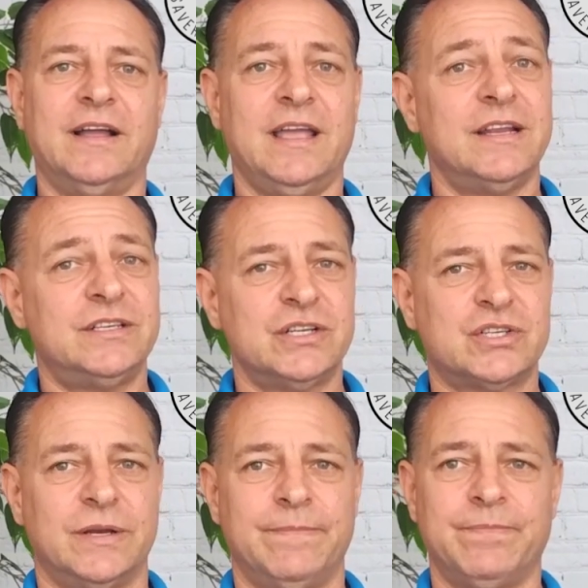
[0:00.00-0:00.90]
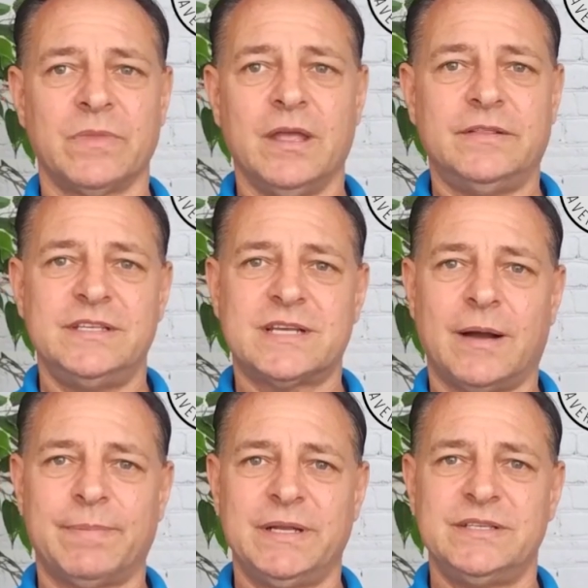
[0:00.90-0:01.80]
In addition, these
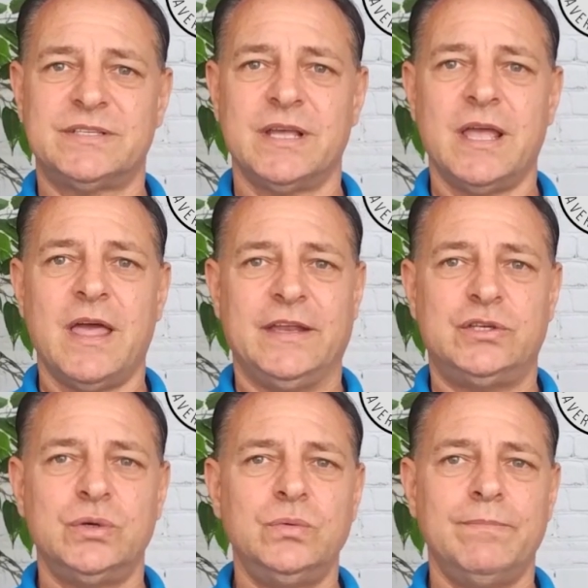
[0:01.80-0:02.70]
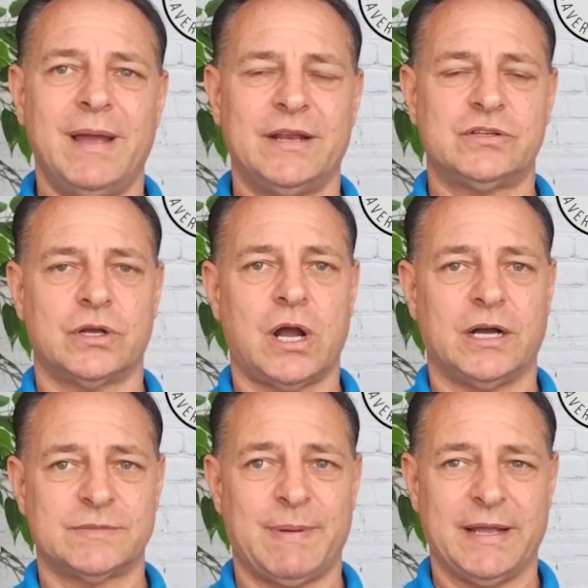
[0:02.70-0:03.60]
companies, they do manage their
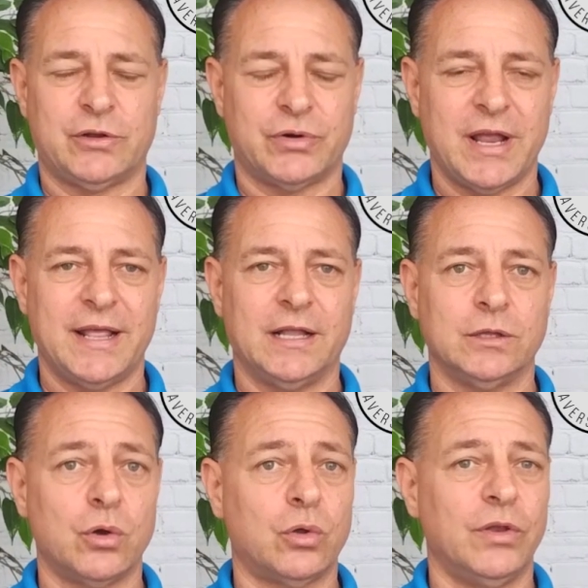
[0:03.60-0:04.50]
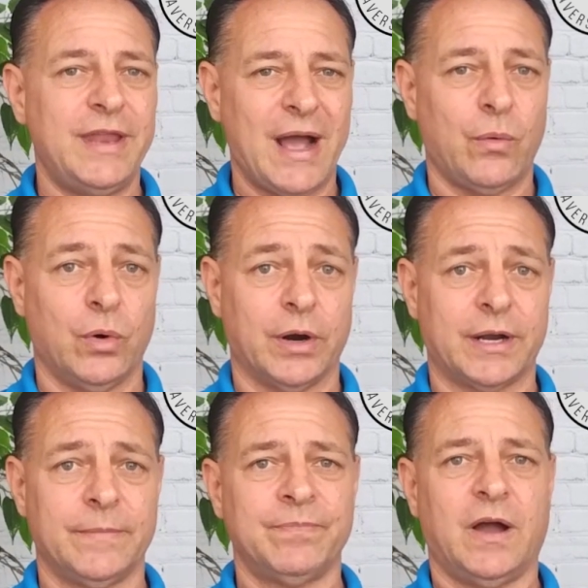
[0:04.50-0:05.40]
costs by creating a local
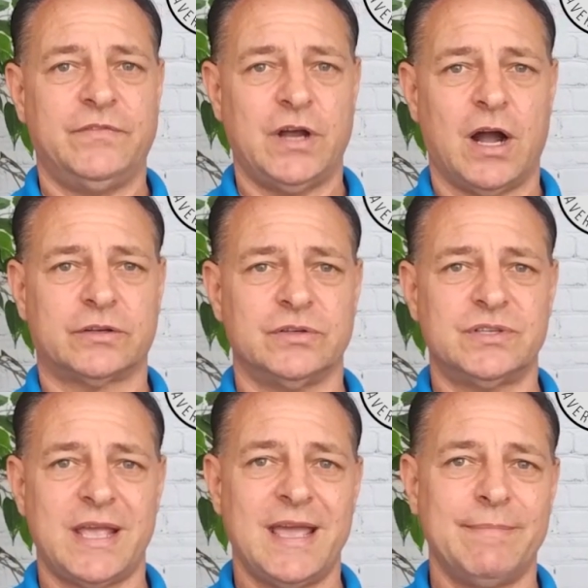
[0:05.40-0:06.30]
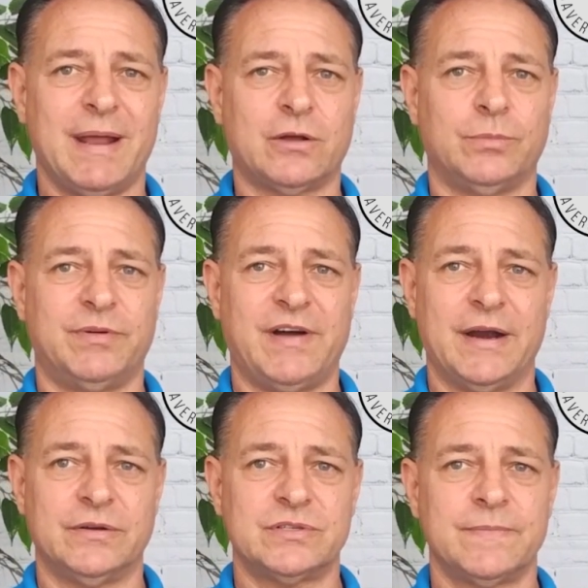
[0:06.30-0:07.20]
network of doctors and medical
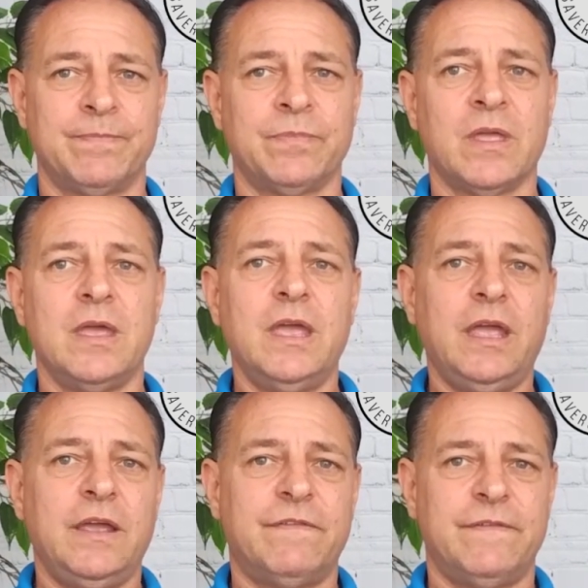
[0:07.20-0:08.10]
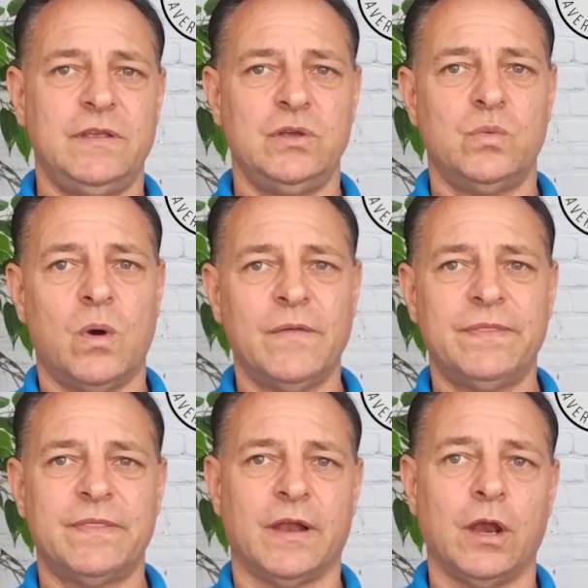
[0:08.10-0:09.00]
providers. If you
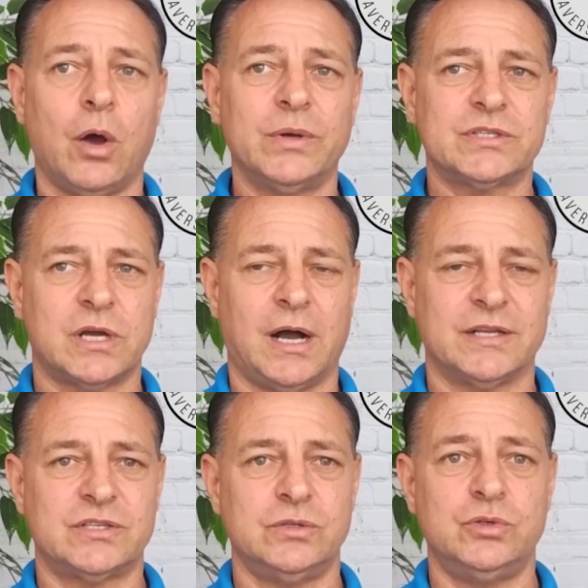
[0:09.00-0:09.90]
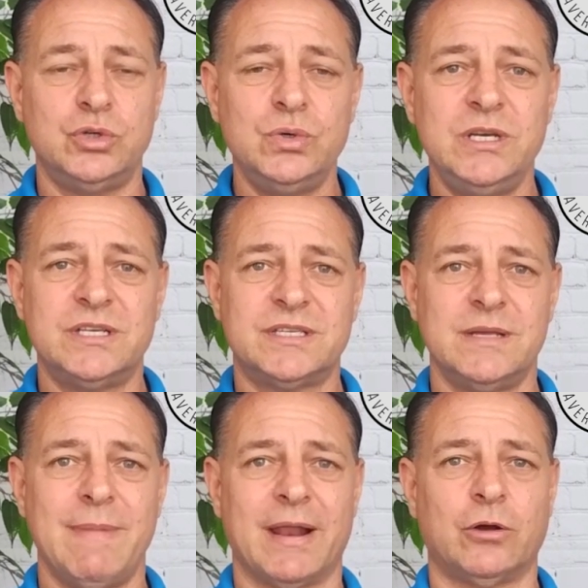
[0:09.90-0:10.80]
want the lowest costs, you do need to see
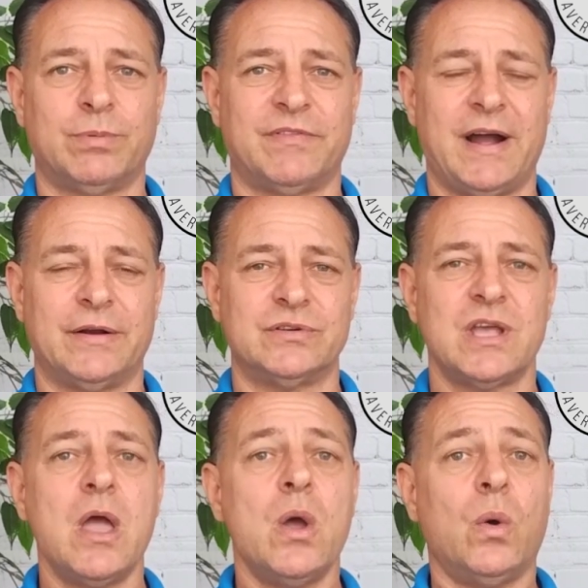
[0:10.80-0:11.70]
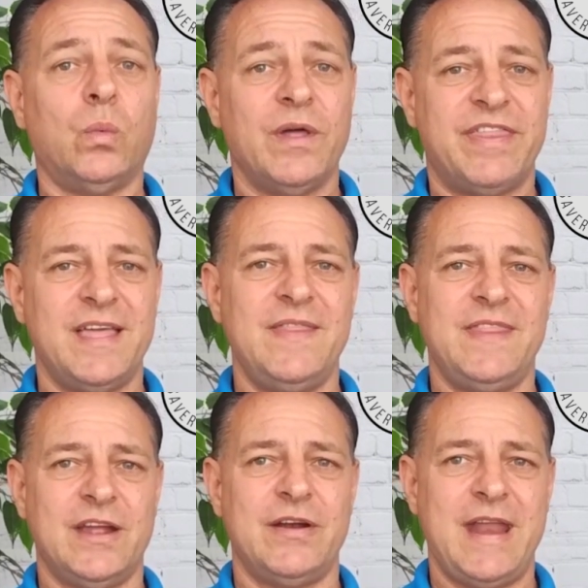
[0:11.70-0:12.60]
medical providers within
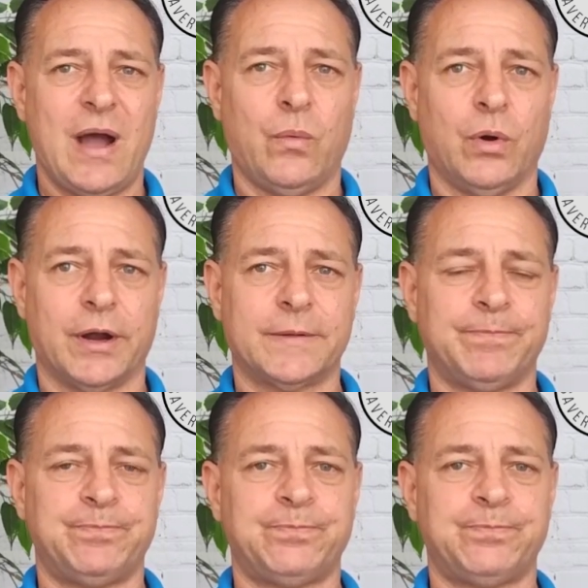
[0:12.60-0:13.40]
their network.